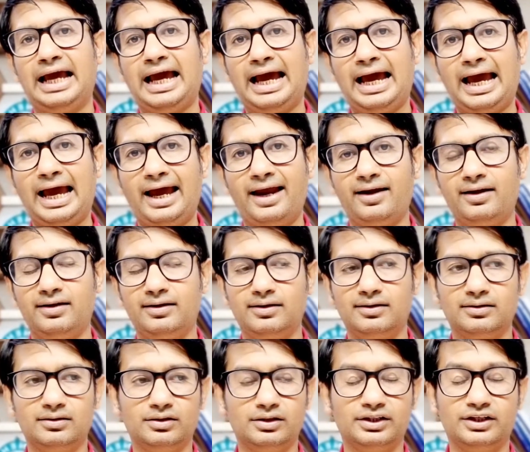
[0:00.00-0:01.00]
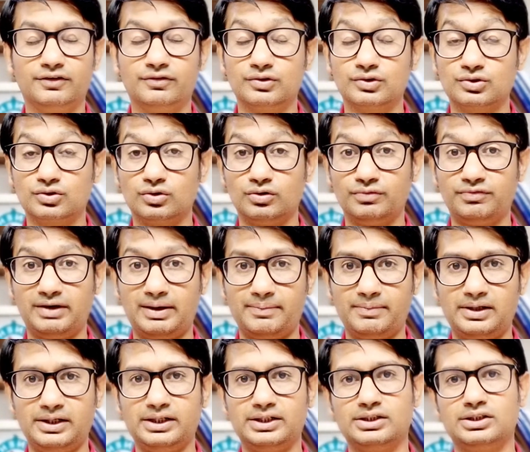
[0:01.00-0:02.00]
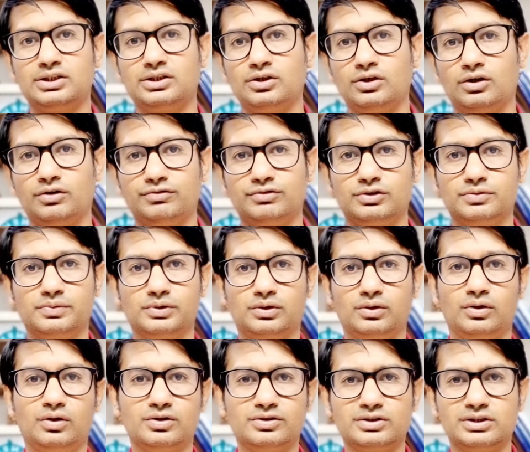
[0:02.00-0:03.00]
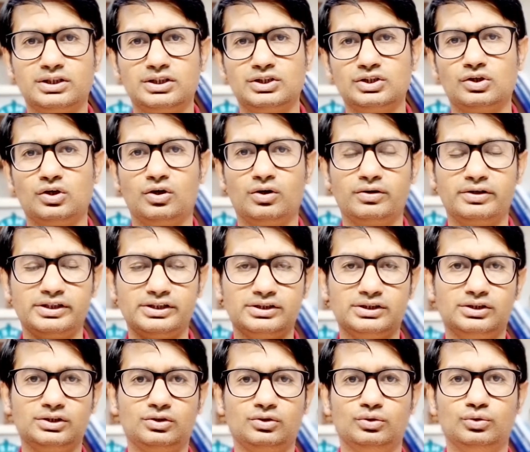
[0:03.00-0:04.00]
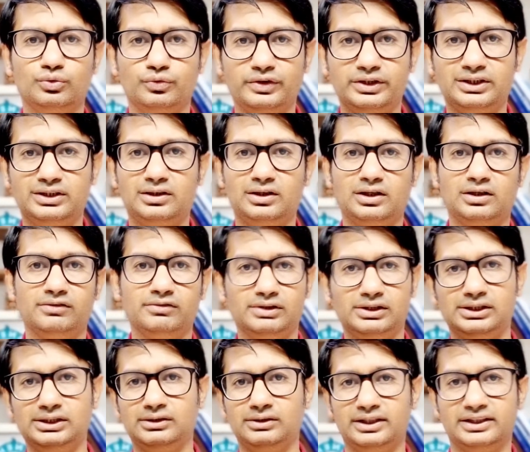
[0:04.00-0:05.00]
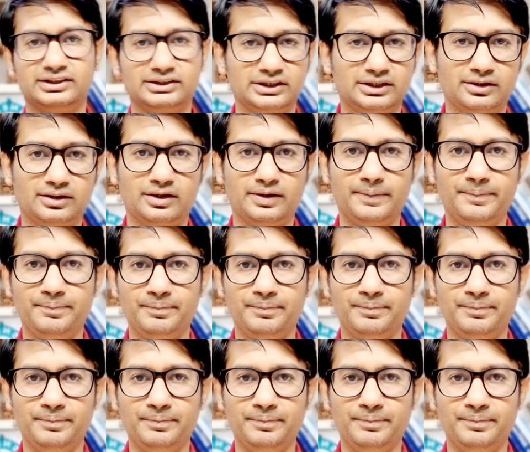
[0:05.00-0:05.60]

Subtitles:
and there was no family history of tuberculosis or recent COVID, travel, etc.,